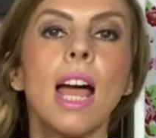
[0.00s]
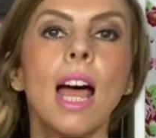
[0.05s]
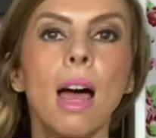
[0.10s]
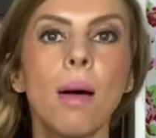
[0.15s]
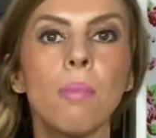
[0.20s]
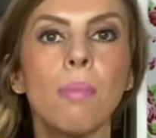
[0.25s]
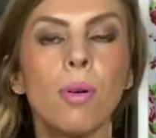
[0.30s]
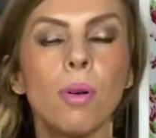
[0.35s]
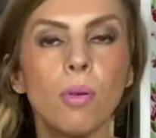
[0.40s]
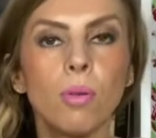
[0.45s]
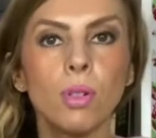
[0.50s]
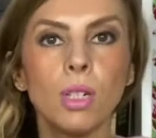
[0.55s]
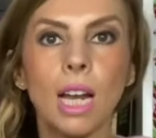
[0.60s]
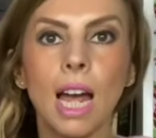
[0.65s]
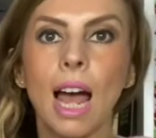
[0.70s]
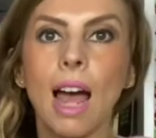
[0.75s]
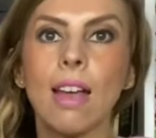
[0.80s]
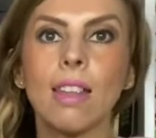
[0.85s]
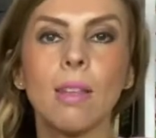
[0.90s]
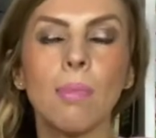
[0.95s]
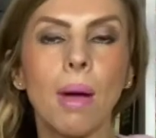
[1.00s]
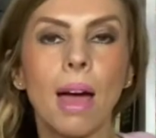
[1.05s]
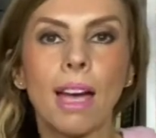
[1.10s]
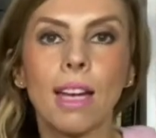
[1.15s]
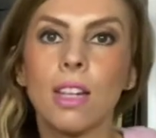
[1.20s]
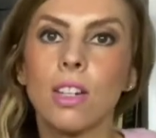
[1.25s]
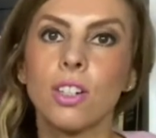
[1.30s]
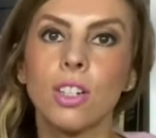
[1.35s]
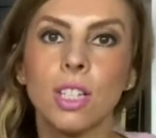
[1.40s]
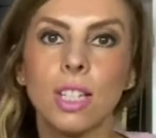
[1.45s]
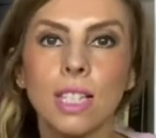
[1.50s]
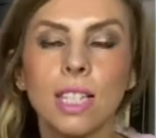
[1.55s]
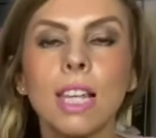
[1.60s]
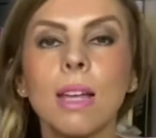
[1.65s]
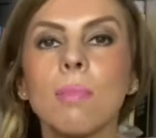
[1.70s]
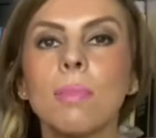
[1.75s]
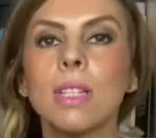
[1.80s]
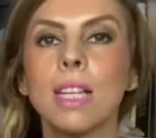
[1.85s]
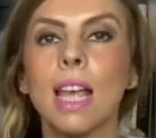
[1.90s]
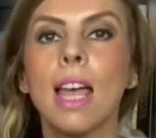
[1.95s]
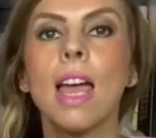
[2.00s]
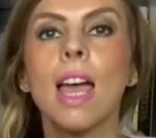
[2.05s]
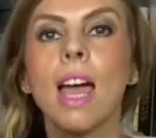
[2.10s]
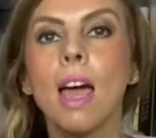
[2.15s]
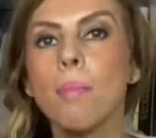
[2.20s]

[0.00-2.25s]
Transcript: and pulled it out the back and just snipped it.